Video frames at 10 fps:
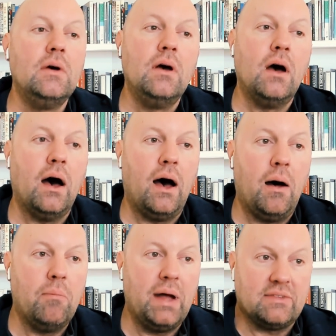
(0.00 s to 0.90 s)

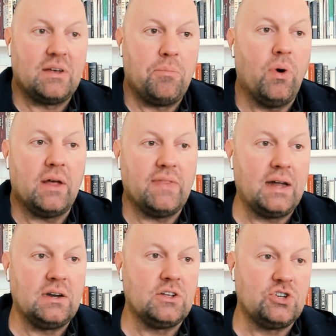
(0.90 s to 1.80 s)
At some point,
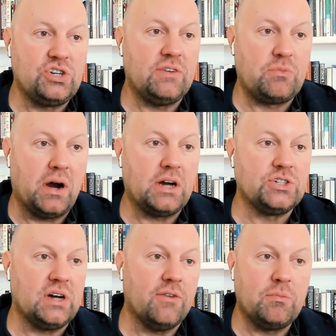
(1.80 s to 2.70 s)
that does shift market
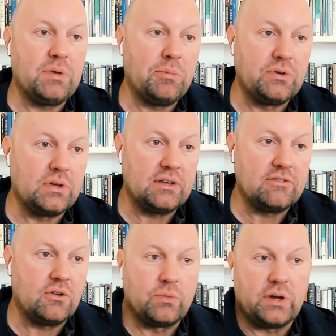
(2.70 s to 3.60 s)
share from people doing things
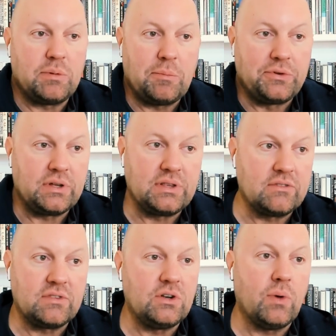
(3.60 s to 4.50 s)
the old way to people doing things
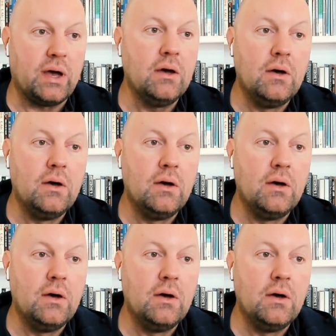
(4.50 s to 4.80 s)
the new way.